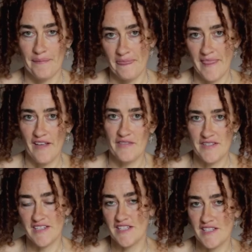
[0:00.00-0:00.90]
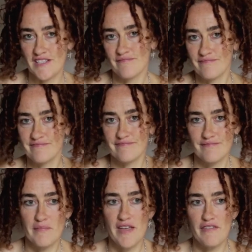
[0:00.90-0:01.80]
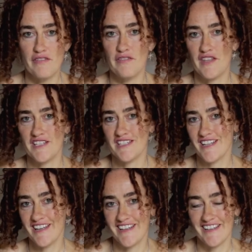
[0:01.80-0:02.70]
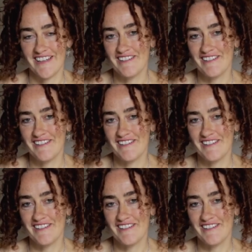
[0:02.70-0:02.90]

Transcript: Now, there's this myth that uh,